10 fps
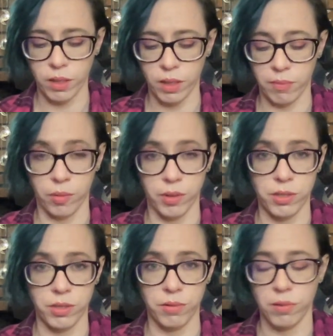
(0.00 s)
I'm going
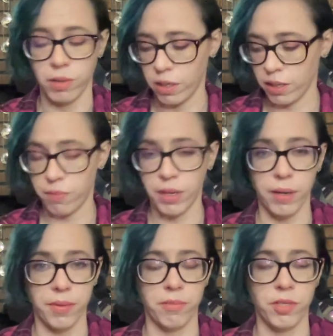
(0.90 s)
to
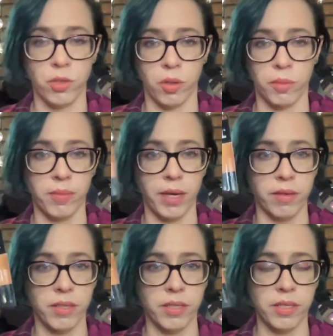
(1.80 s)
compare them to normal
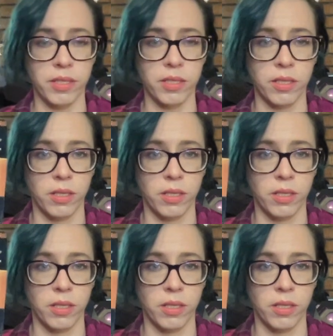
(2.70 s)
batteries,